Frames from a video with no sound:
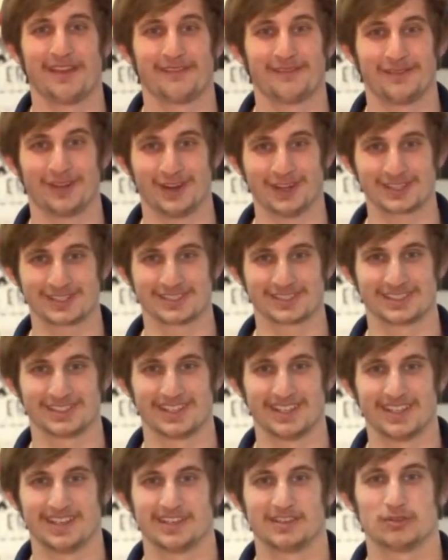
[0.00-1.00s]
First,
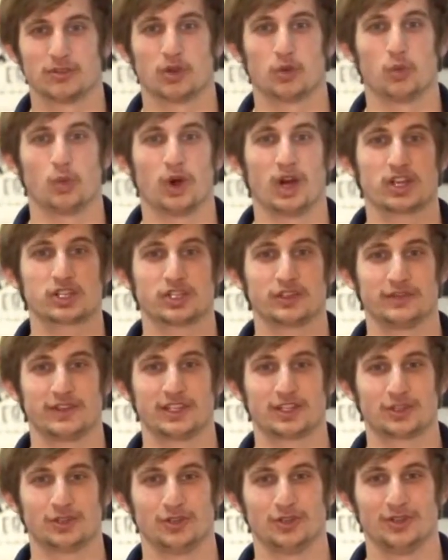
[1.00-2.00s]
you want to wash your
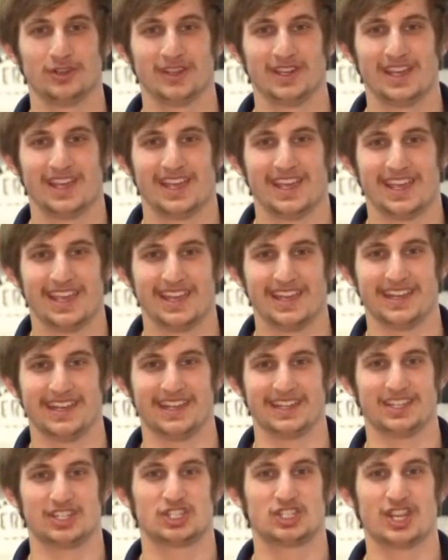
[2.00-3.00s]
vehicle in
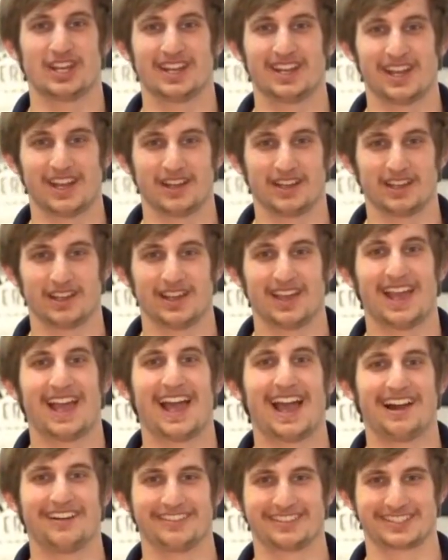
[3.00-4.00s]
a shaded area
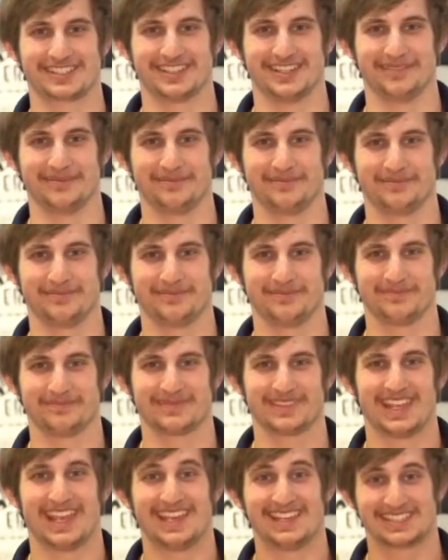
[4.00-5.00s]
out of the sun.
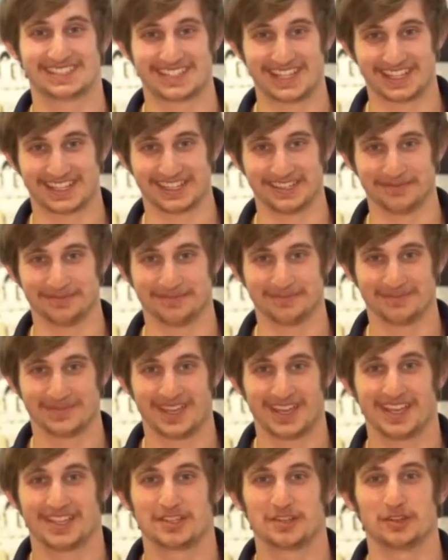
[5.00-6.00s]
Second,
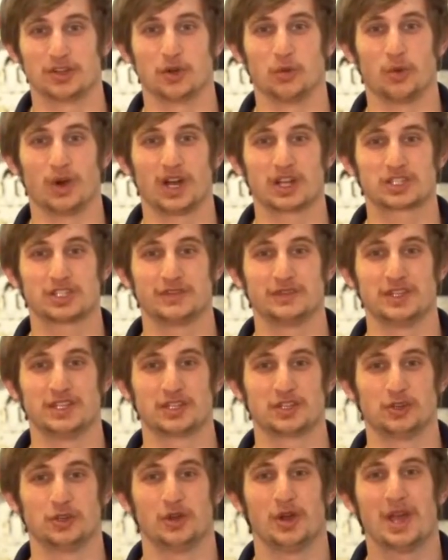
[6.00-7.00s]
you want to wash your
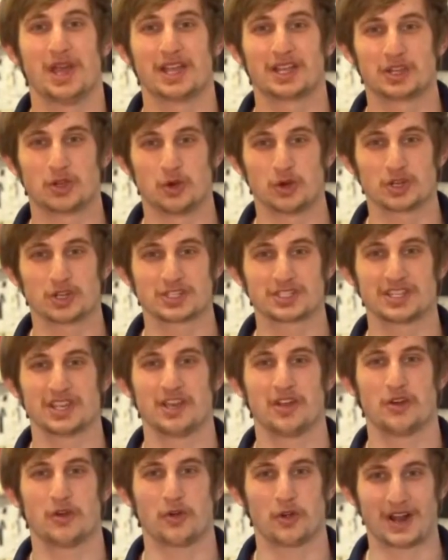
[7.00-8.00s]
vehicle in quarters
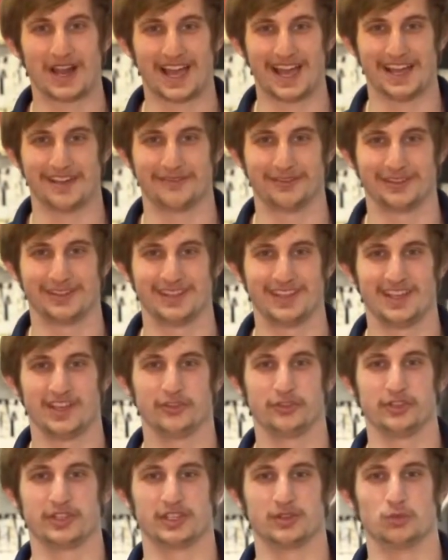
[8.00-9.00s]
or halves
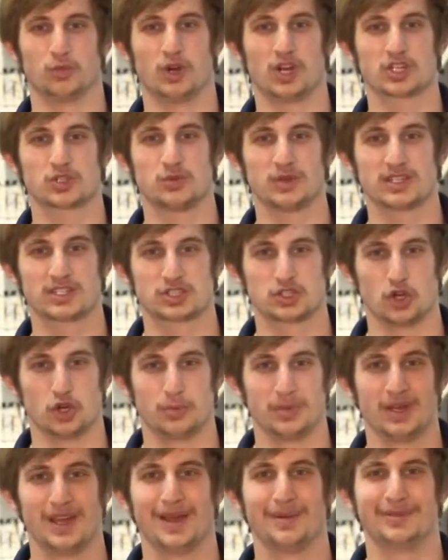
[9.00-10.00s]
so you can wash away the
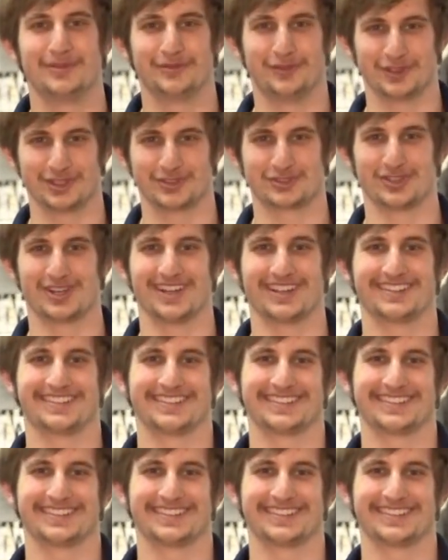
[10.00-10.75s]
soap before it dries.